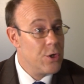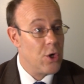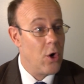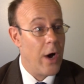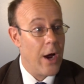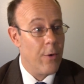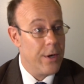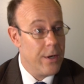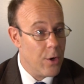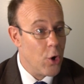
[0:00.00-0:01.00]
So I
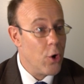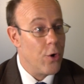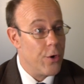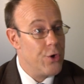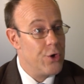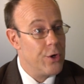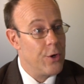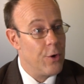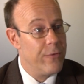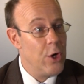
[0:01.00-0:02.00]
would urge
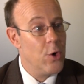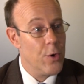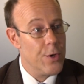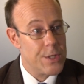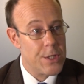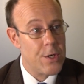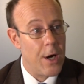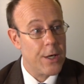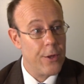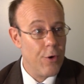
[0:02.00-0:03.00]
your viewers to
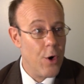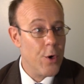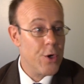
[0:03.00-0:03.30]
talk to their own